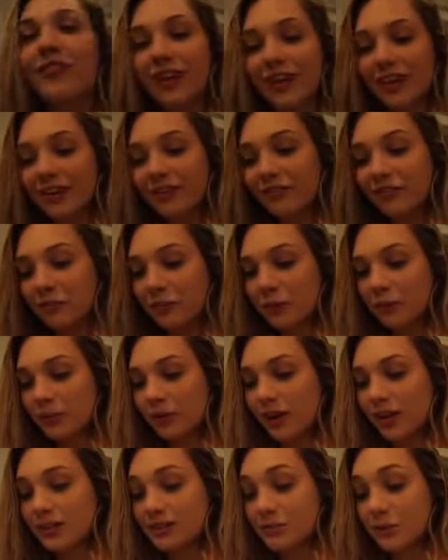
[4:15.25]
waiting for
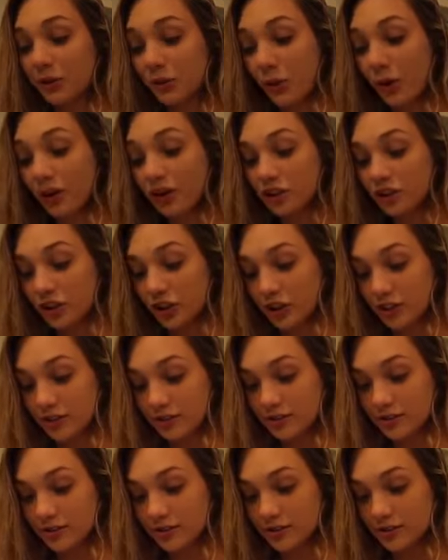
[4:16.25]
people to ask me
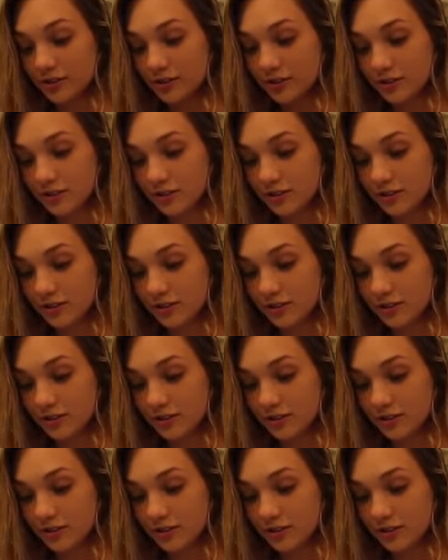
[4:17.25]
questions.